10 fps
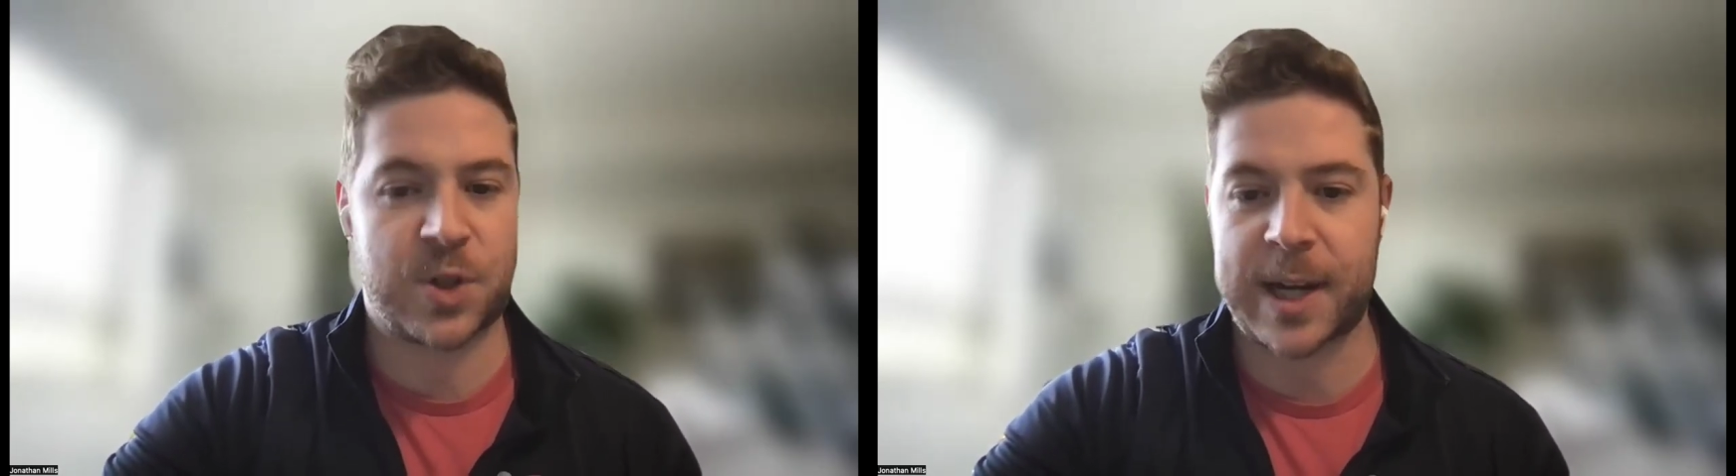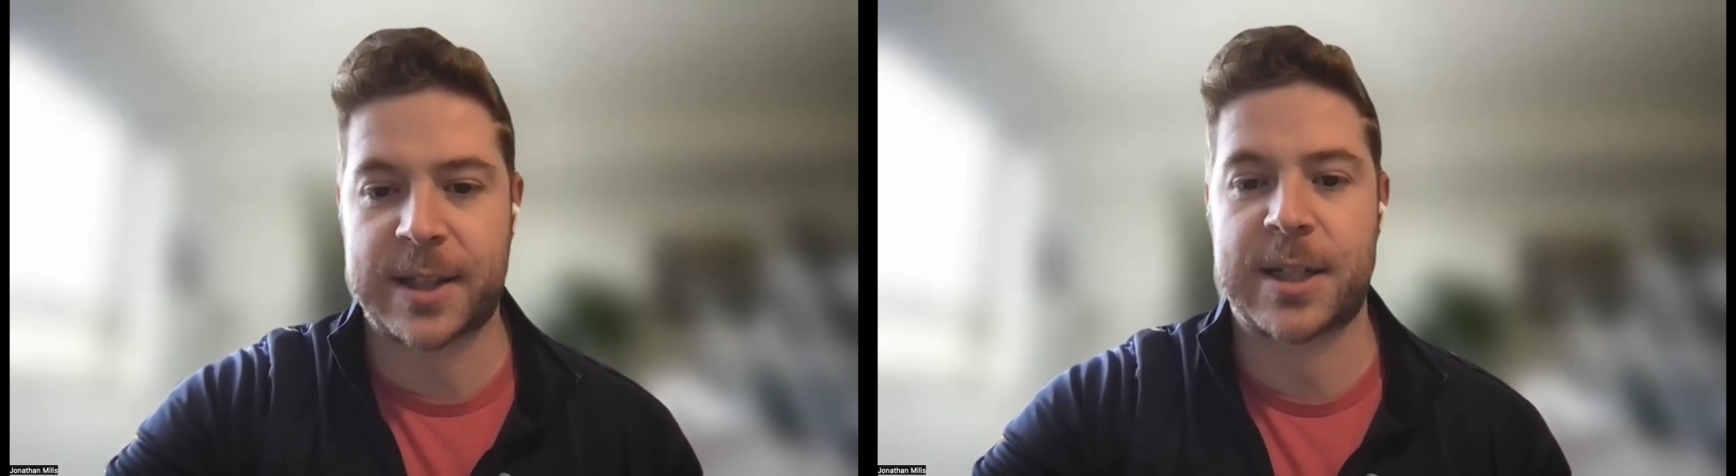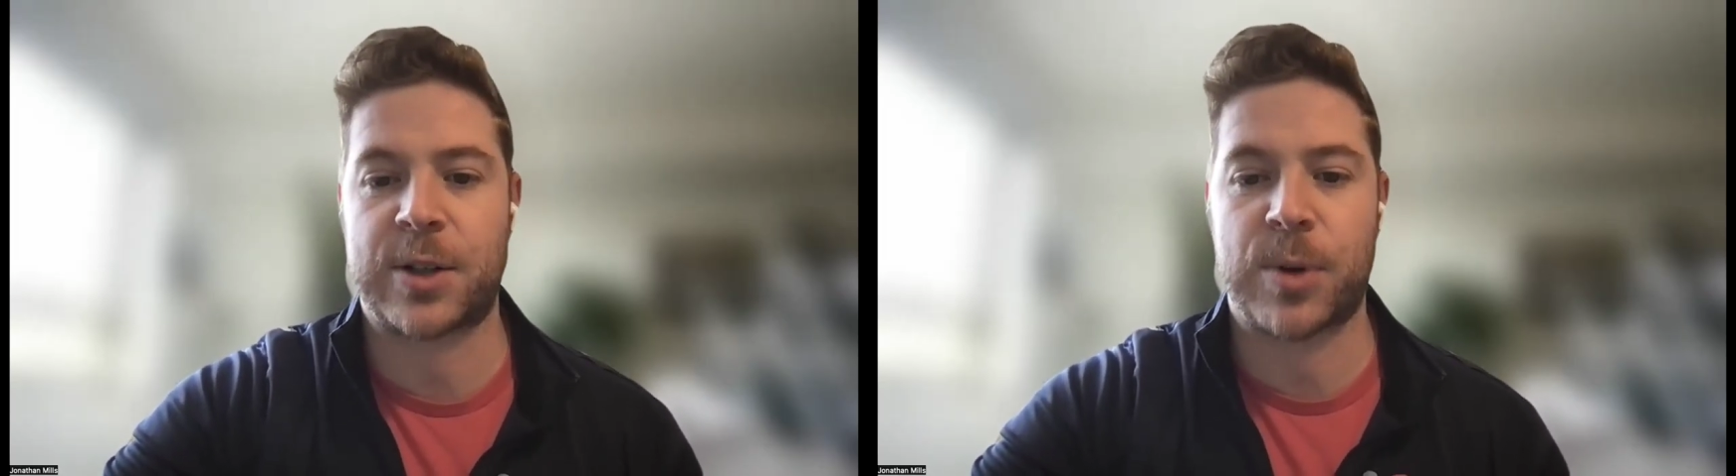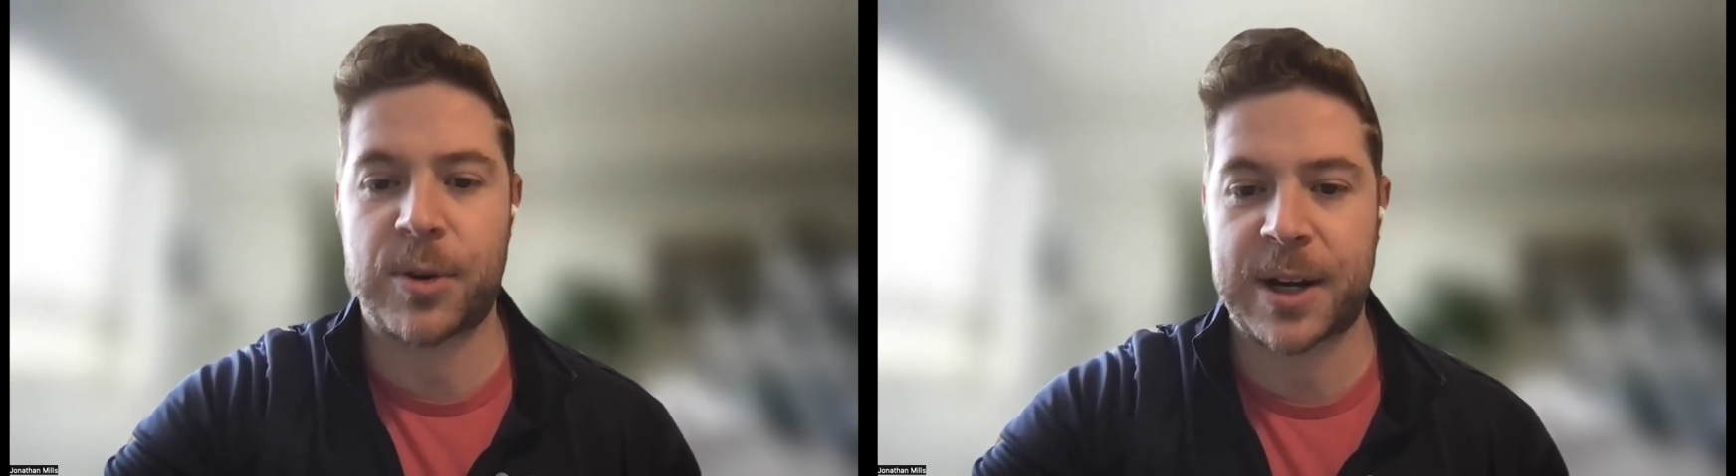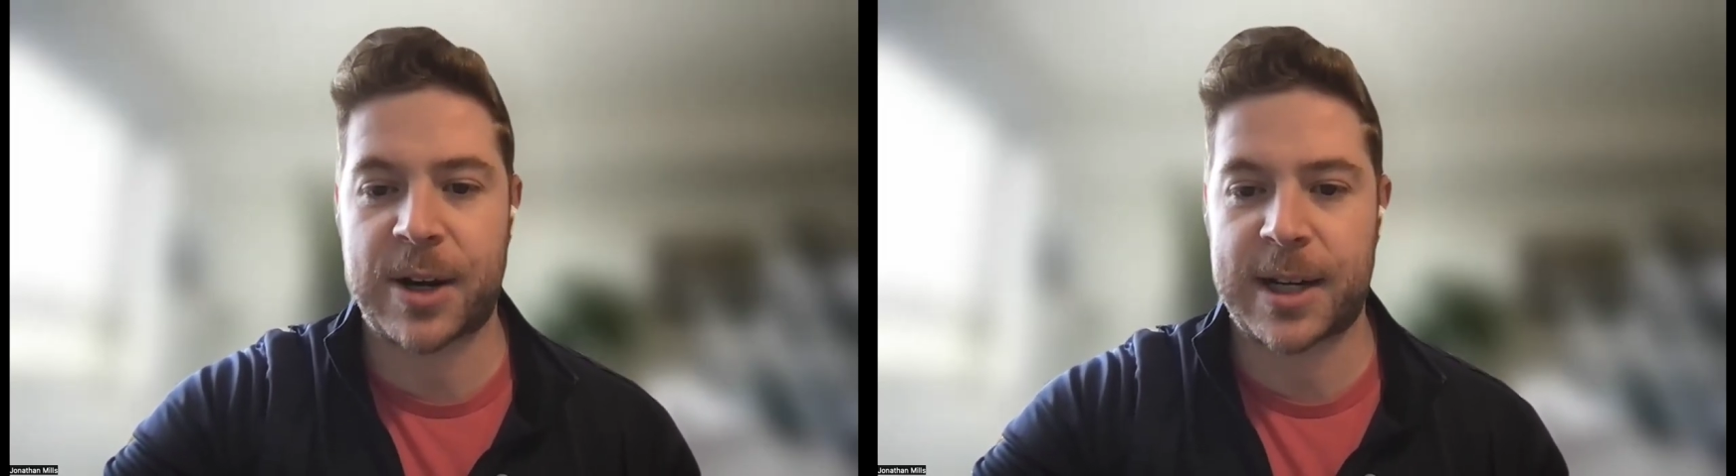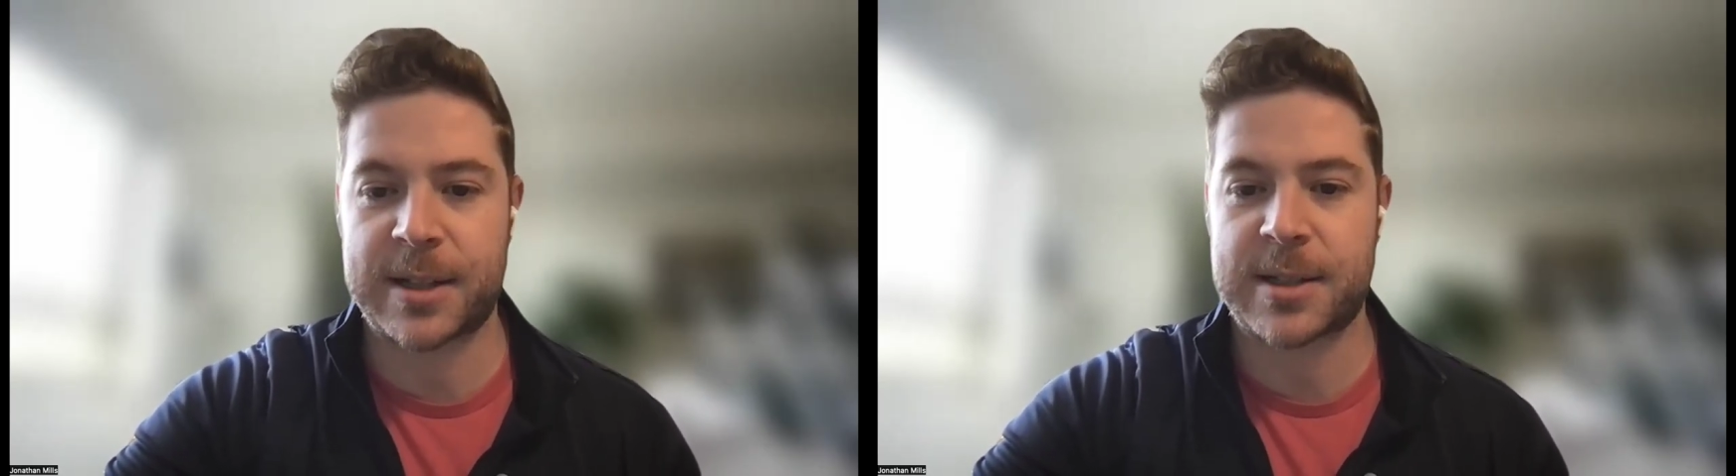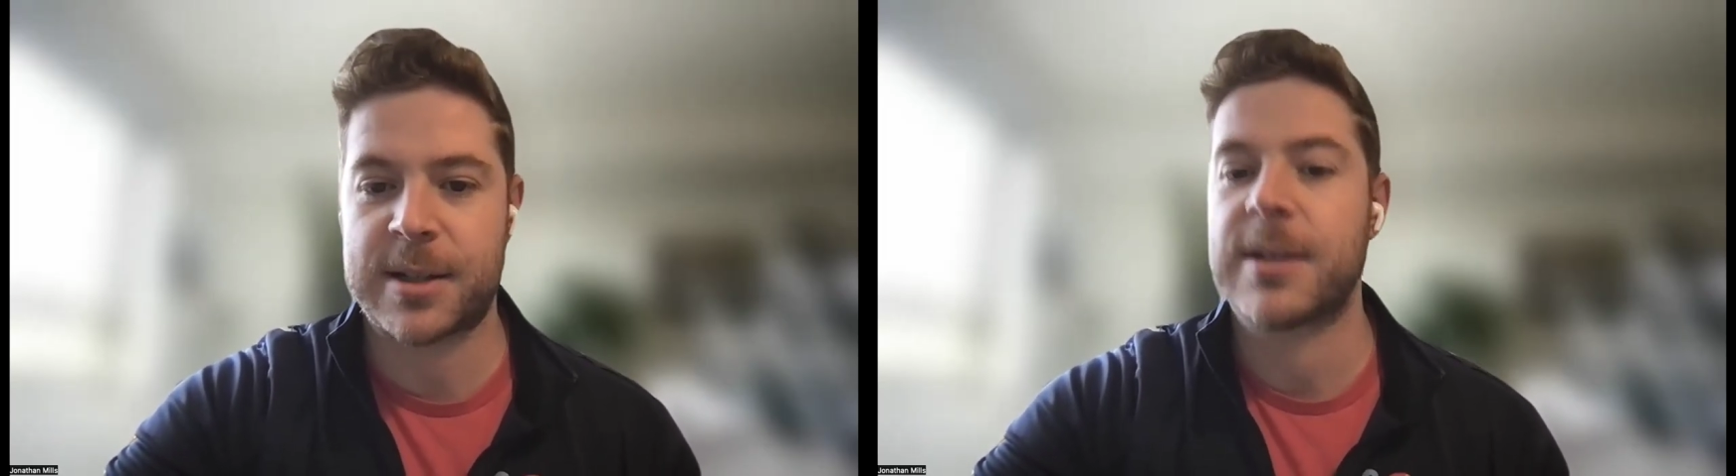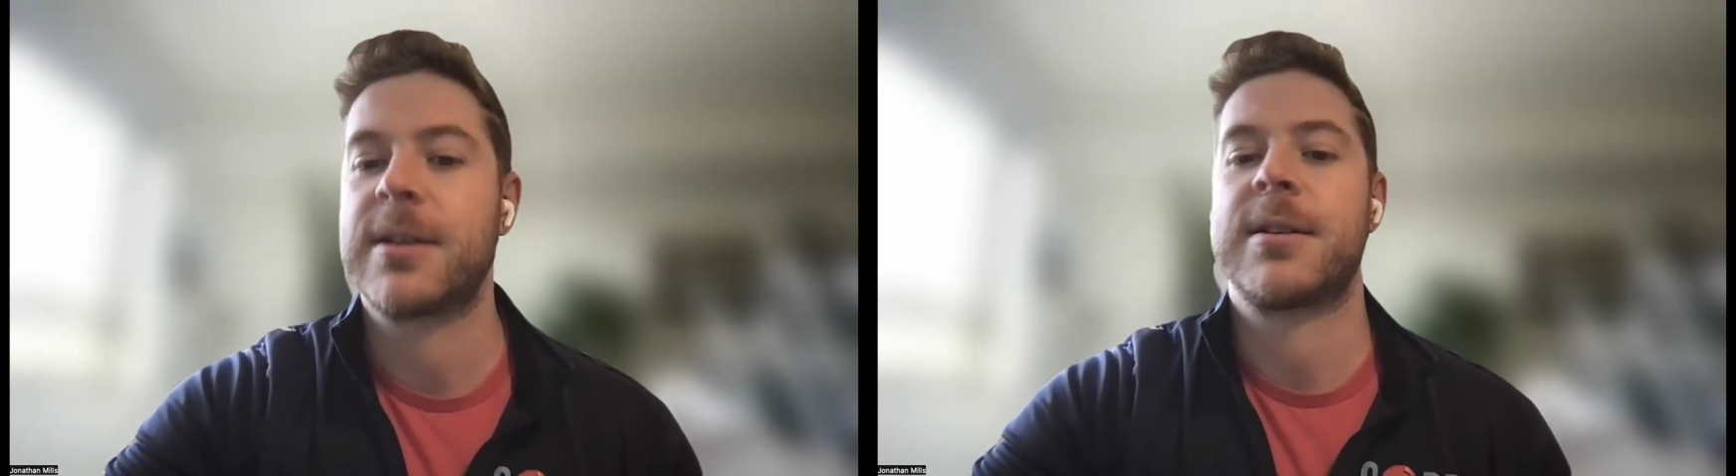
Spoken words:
strengths and growth areas,